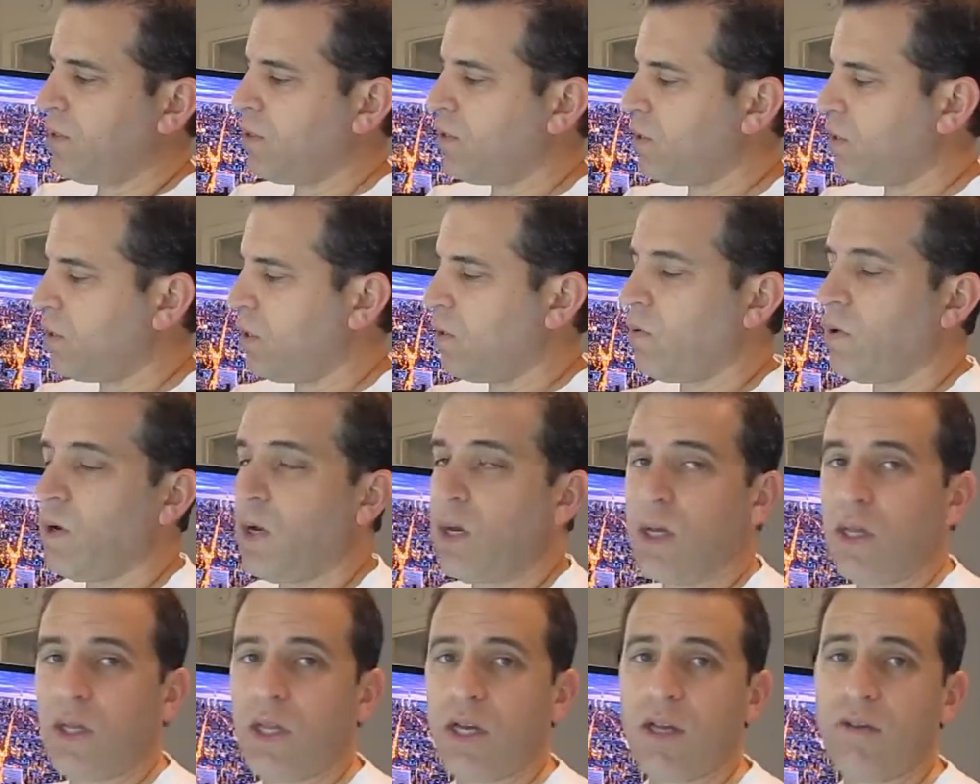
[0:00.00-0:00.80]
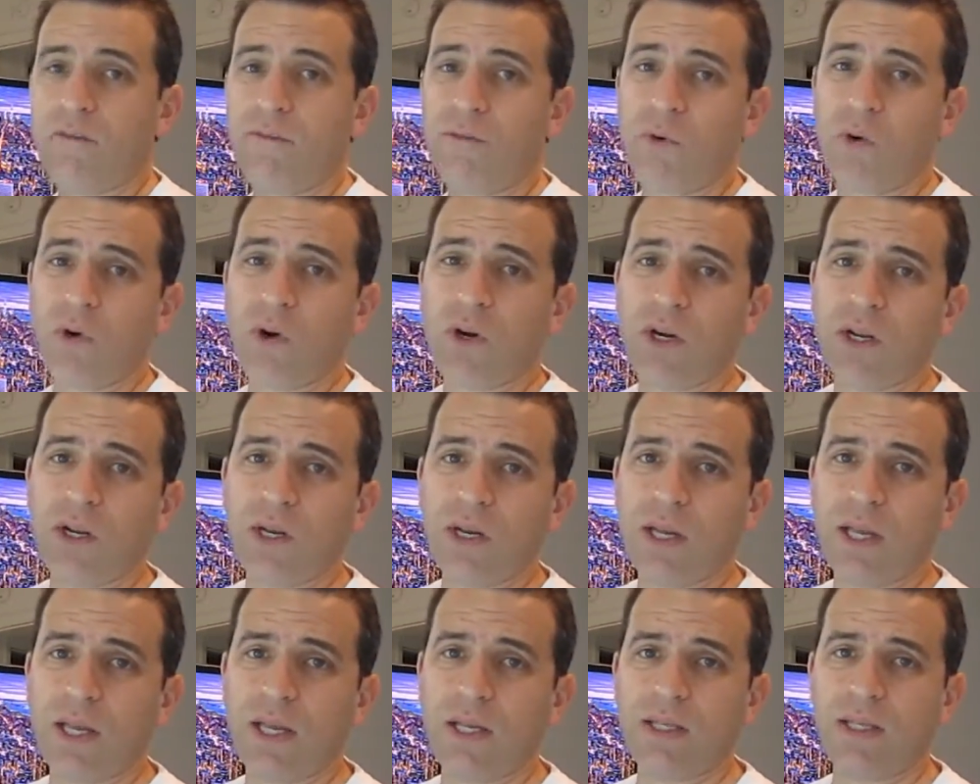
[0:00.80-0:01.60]
So looking forward to,
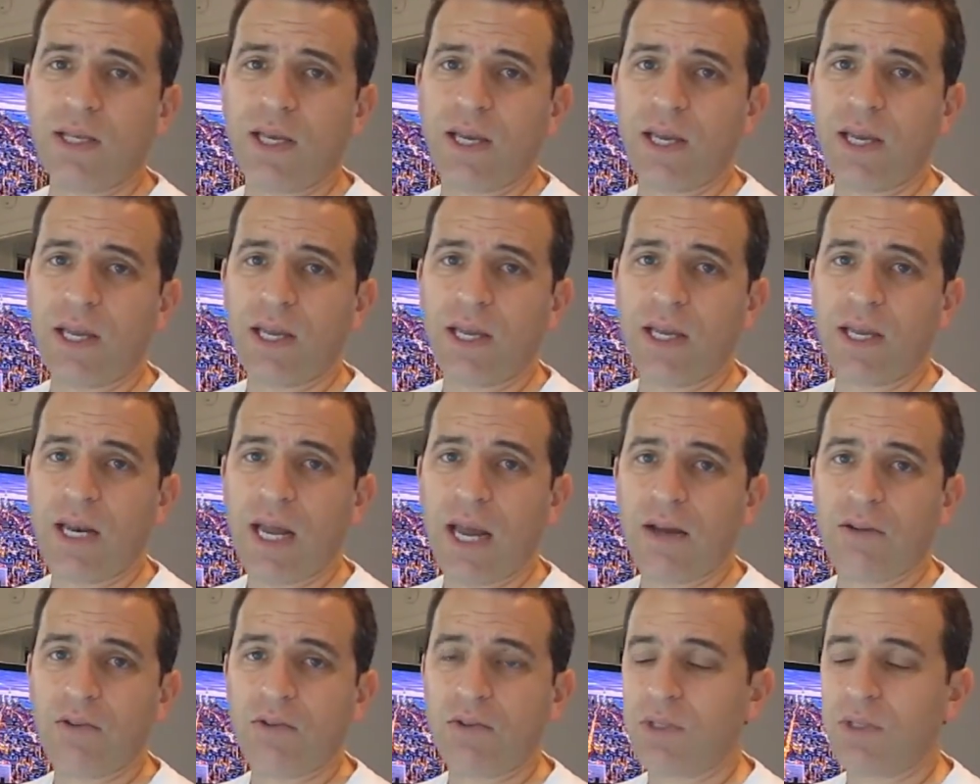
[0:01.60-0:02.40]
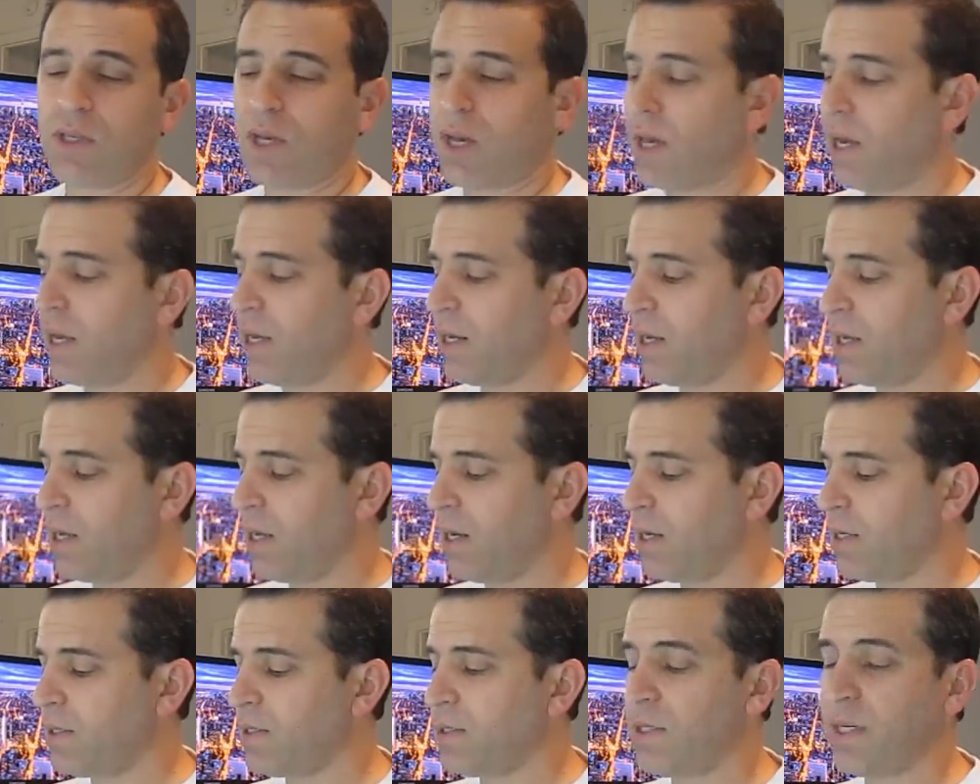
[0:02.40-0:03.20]
again, taking it
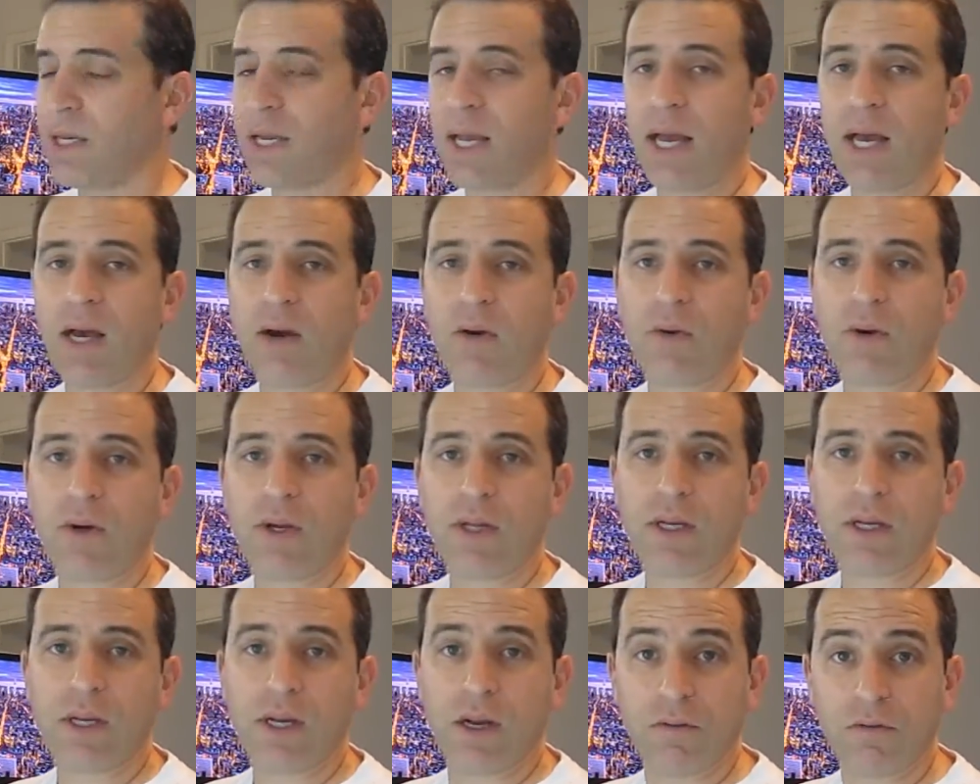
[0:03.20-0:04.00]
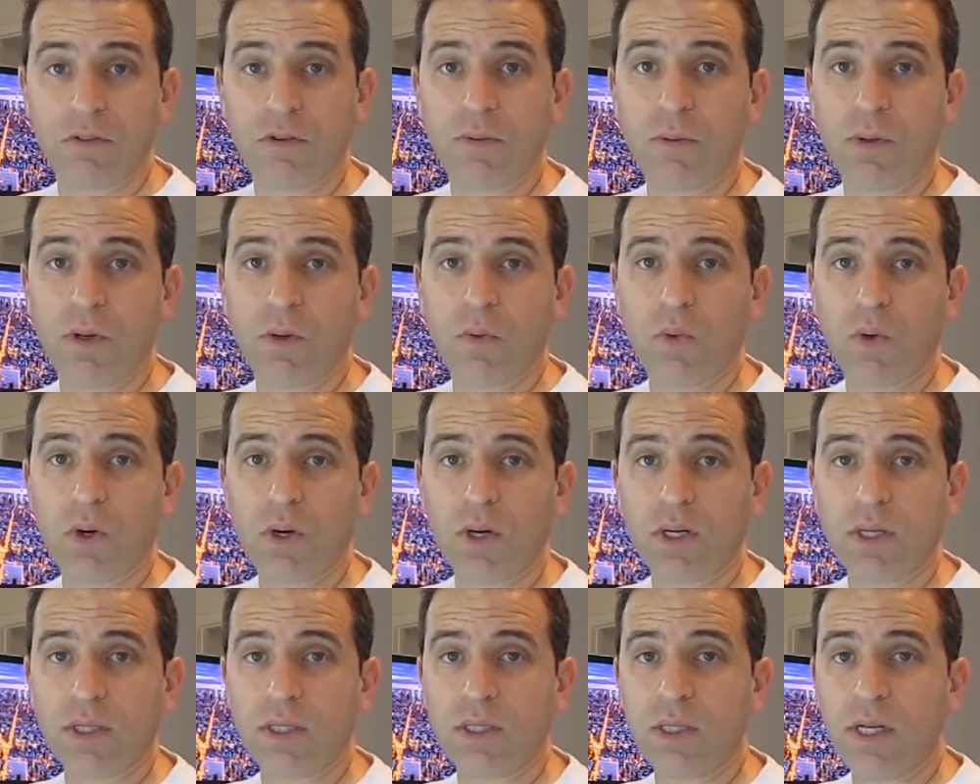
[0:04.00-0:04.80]
outside, seeing how comfortable it
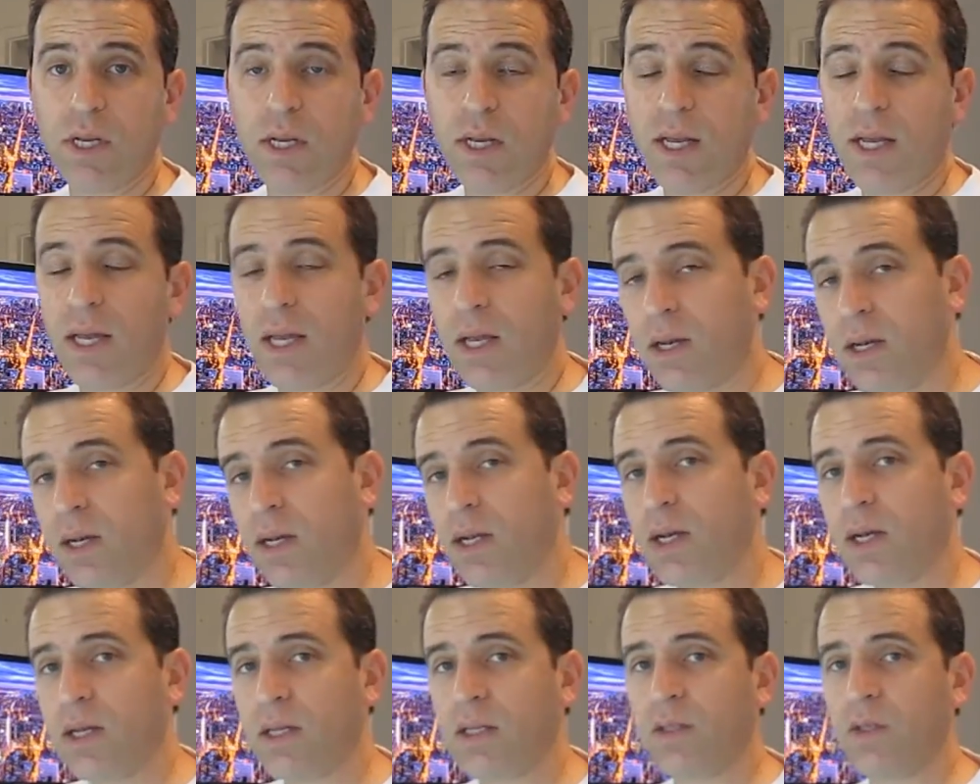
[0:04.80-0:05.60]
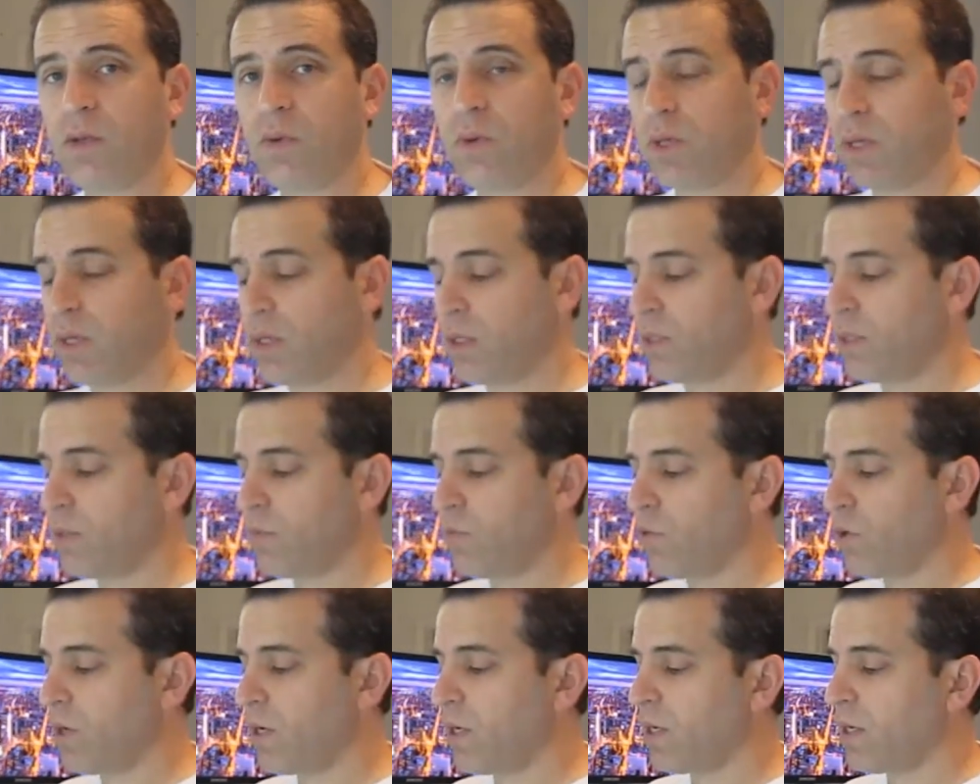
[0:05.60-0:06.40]
works, and doing some
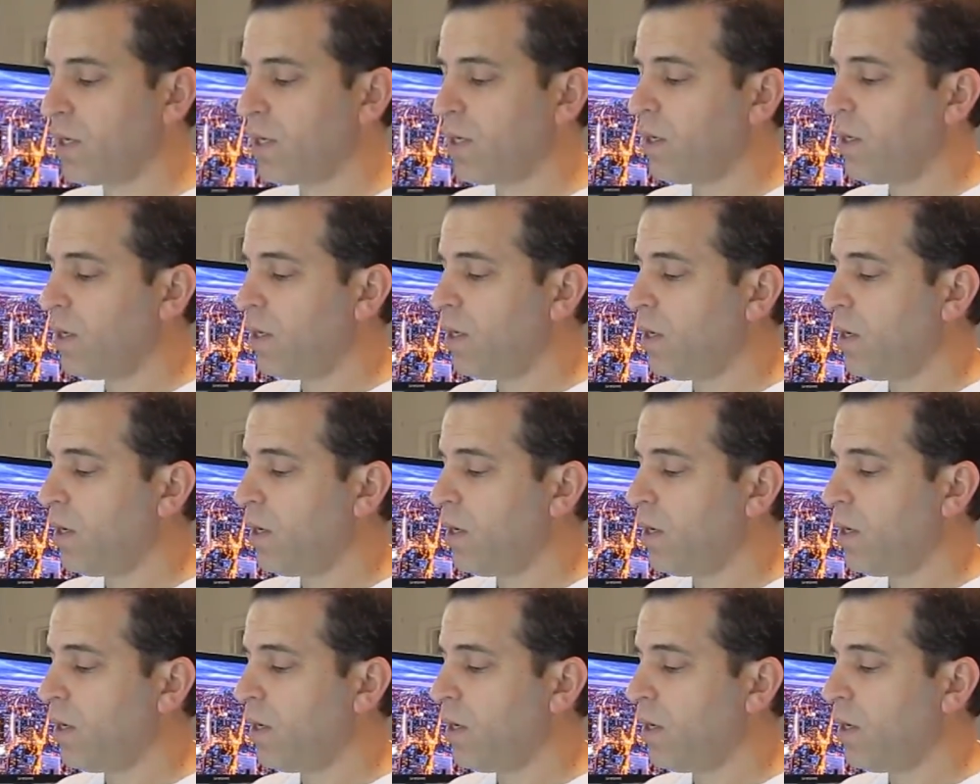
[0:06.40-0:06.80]
running,